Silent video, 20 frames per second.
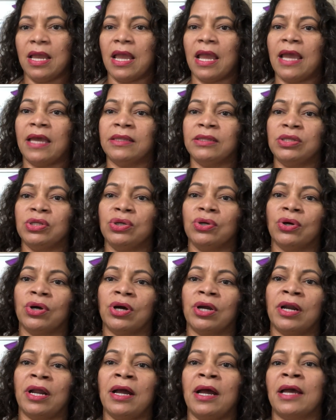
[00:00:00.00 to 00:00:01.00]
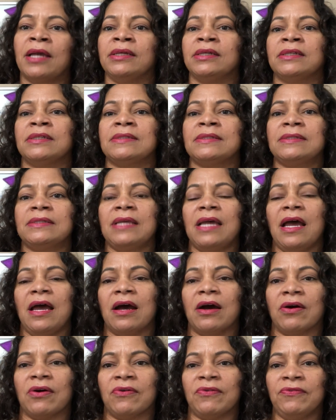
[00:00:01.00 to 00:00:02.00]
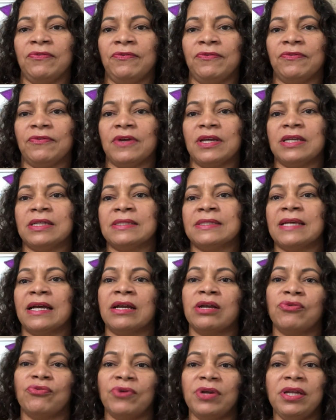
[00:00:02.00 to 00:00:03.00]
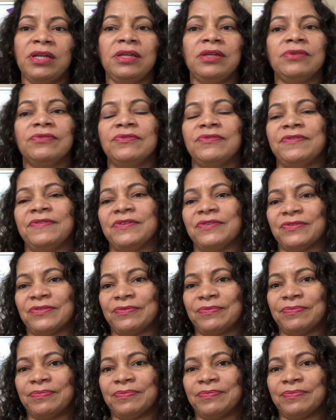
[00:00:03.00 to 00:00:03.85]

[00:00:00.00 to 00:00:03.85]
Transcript: And your higher self is agreeing with you.